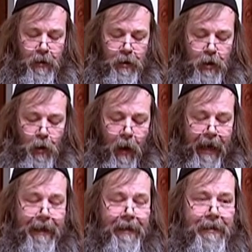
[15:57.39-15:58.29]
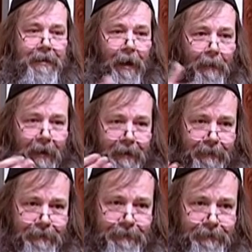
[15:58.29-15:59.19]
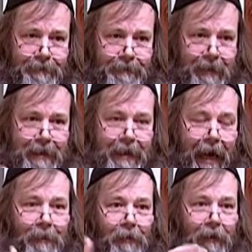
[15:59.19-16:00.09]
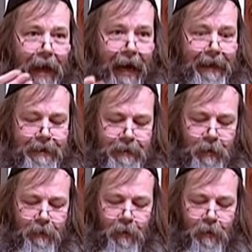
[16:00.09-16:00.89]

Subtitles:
So in the summer, the time of light, we've